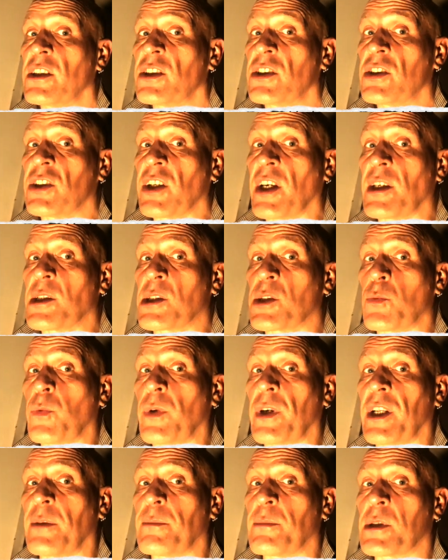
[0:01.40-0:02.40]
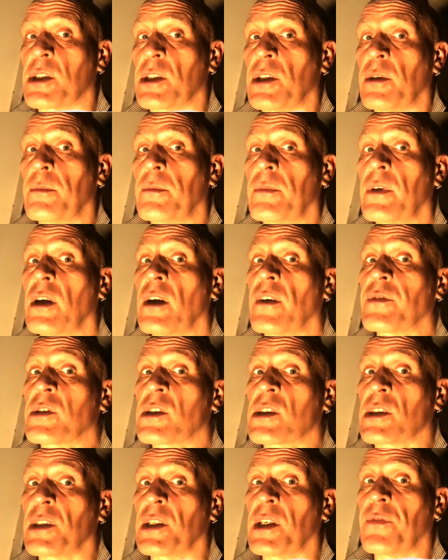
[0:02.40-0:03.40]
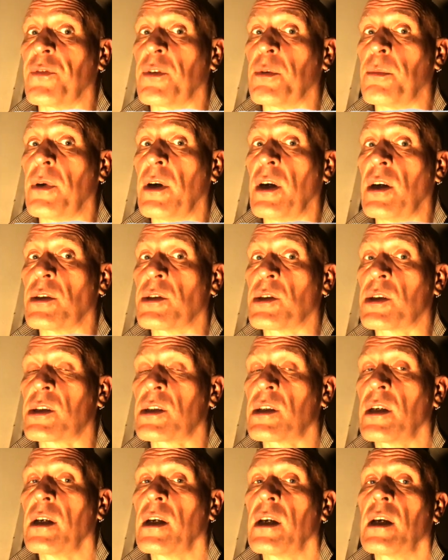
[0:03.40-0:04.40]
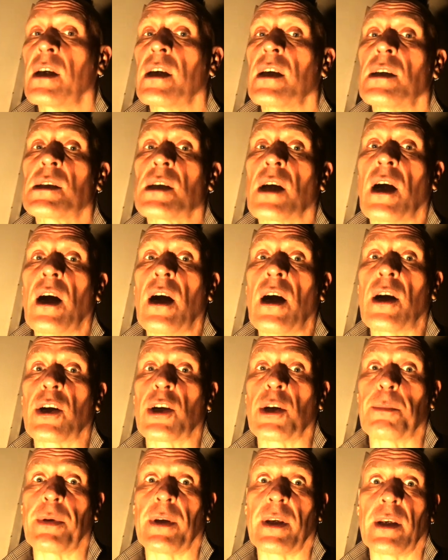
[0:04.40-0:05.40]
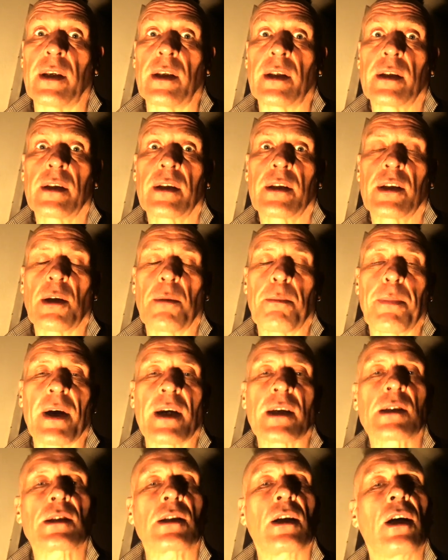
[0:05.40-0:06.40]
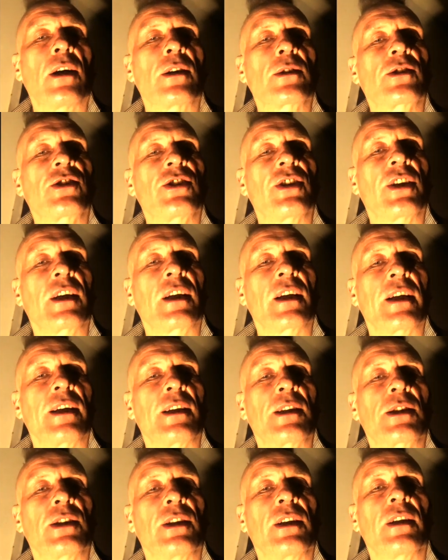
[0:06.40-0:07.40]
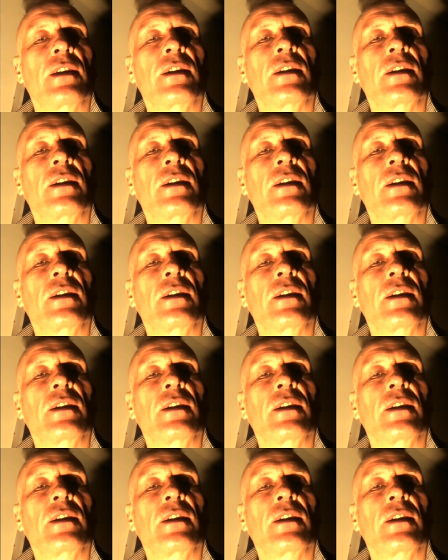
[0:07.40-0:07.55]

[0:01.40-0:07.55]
Jason Williamson of Sleaford Mods is arguably the best articulator